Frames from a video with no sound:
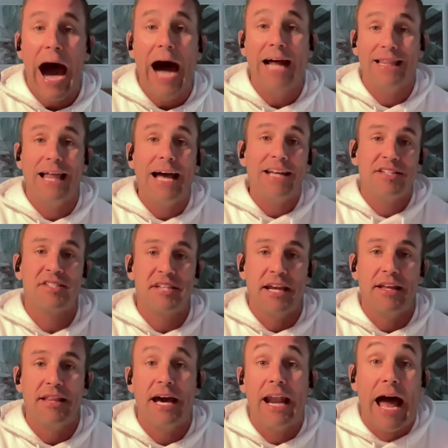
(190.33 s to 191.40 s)
I like
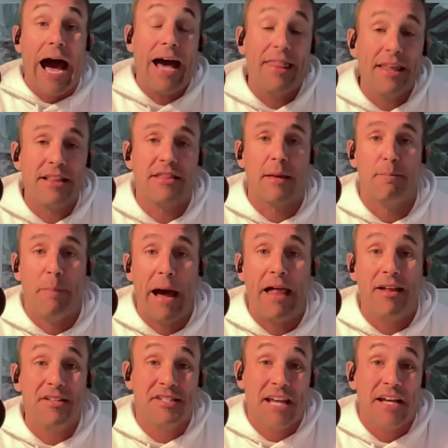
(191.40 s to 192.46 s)
seeing that. I think the
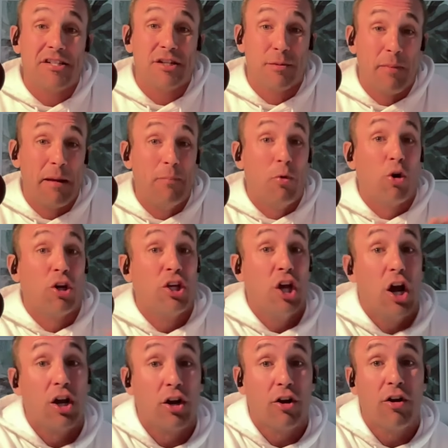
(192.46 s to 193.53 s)
balance has to be more
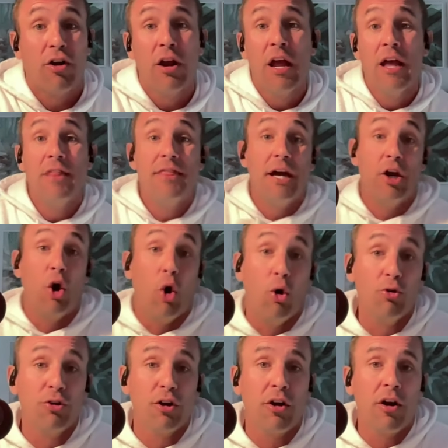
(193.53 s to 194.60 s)
younger than
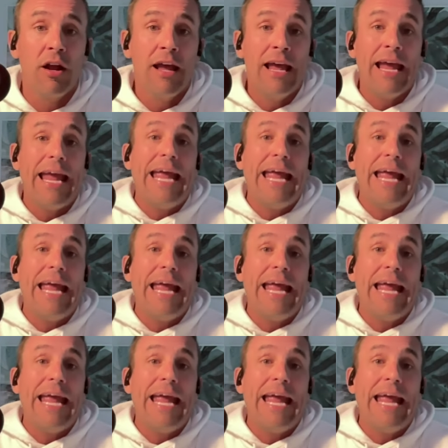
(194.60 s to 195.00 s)
older.